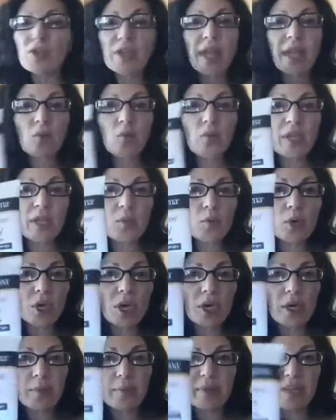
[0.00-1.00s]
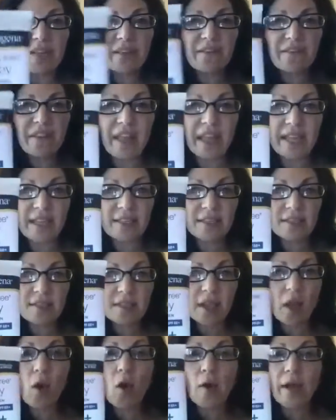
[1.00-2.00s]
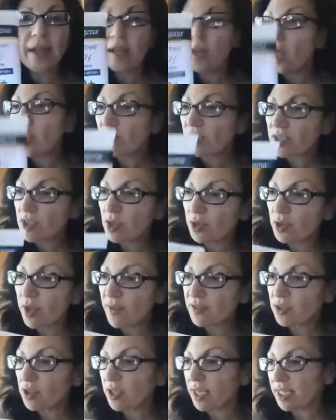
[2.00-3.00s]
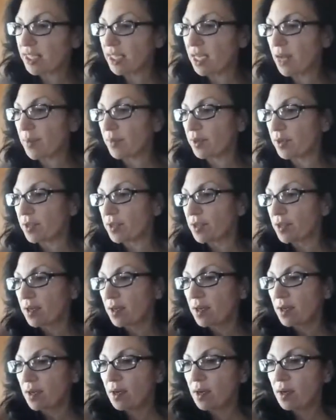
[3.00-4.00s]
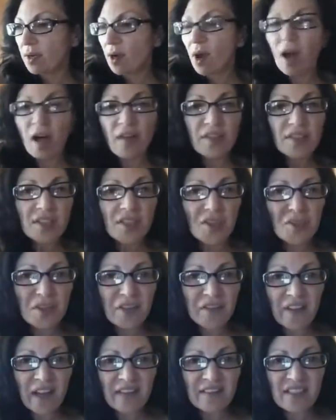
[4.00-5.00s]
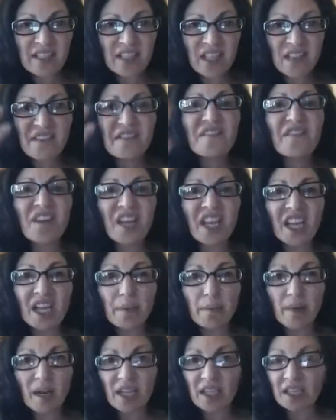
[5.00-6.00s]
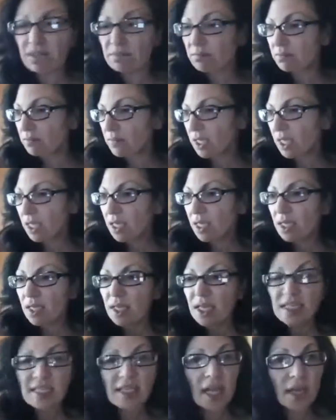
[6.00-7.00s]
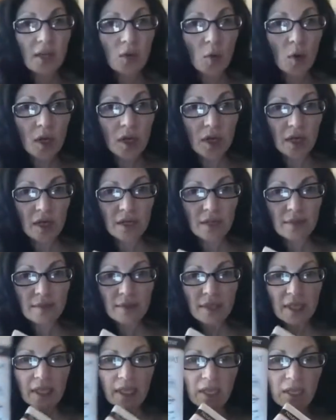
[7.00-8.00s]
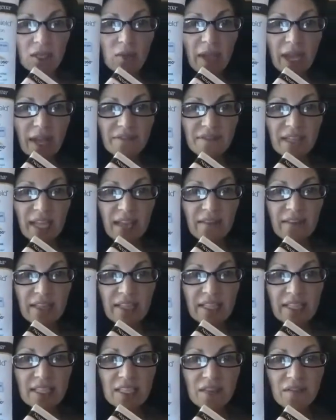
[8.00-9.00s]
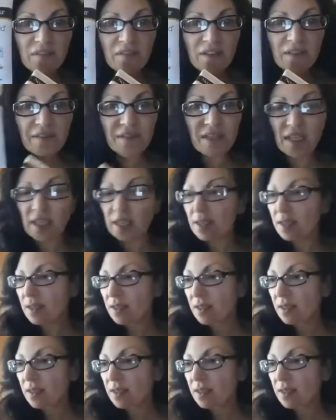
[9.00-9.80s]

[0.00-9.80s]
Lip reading: then we were big fans. Oh, and also you have to look at the numbers. All this 35 stuff, forget about it. It's not going to work. You have to have at least 50.